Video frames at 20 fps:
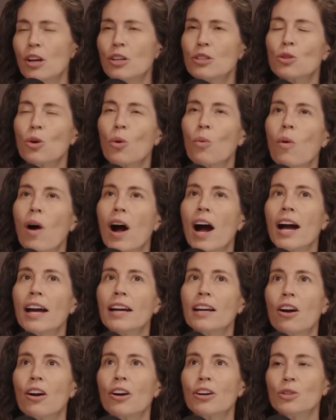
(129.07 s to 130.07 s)
So
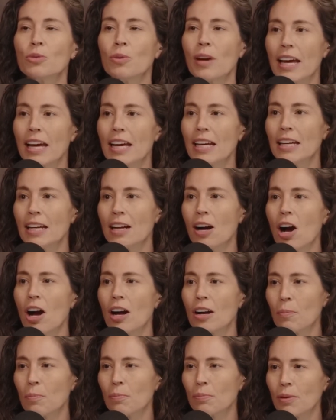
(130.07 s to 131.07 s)
why are you hating
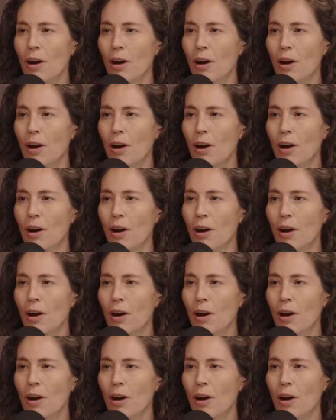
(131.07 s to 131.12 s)
on a